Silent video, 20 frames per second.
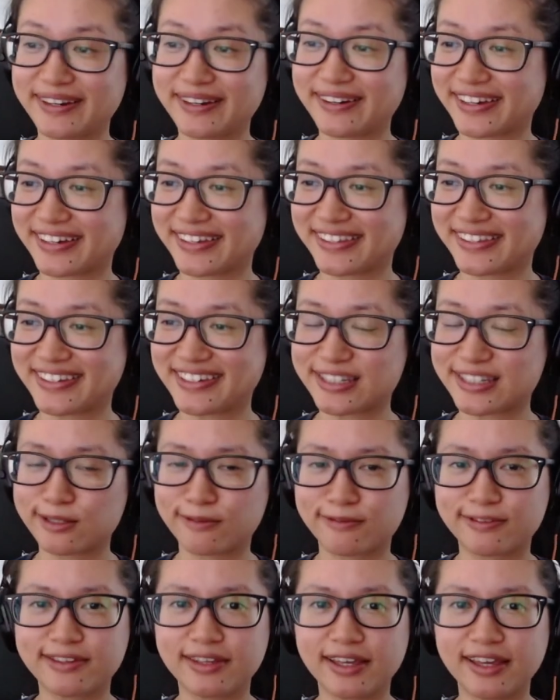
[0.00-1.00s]
Like, it's just, you've
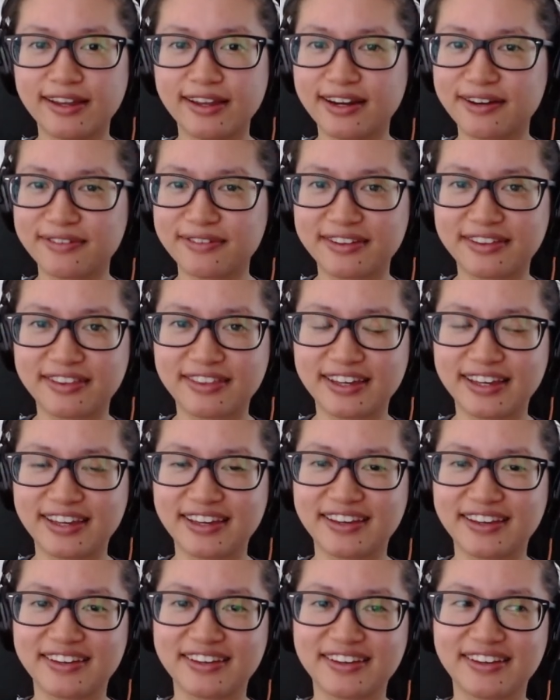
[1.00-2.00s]
seen
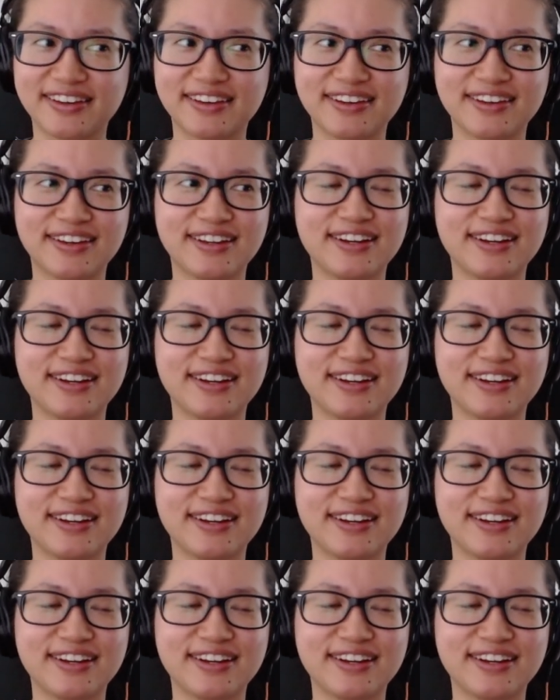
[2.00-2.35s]
everything.